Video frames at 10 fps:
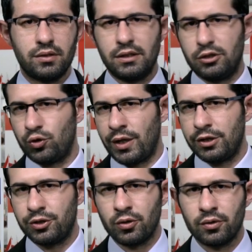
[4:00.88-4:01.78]

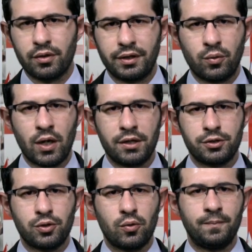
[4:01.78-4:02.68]
situation
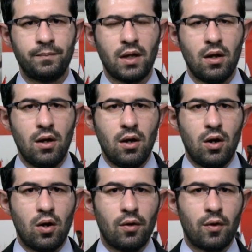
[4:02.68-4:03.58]
requires so.
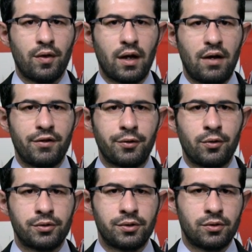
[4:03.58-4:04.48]
Although the
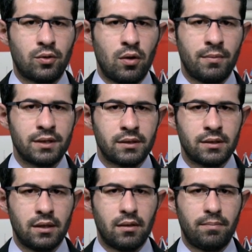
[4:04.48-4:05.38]
governor's
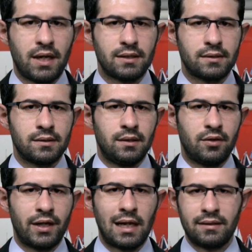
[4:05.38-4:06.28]
comments passed
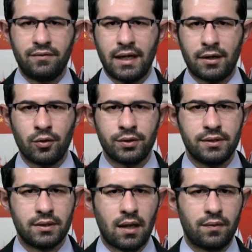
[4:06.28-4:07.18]
relatively
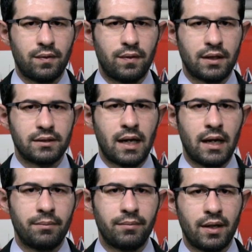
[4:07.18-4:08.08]
unnoticed at that
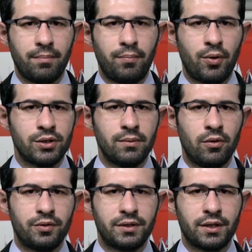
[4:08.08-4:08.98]
time, a
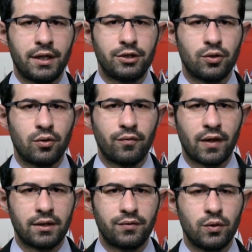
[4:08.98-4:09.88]
possible reiteration
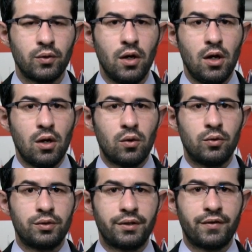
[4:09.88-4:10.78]
of that view
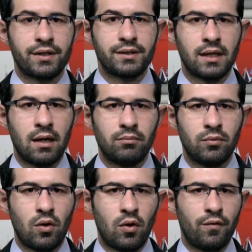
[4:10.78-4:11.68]
could reverse
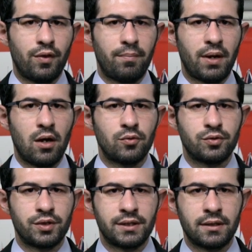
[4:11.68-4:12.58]
some of the
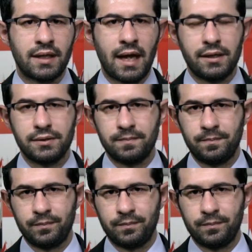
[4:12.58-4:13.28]
pound's recent gains.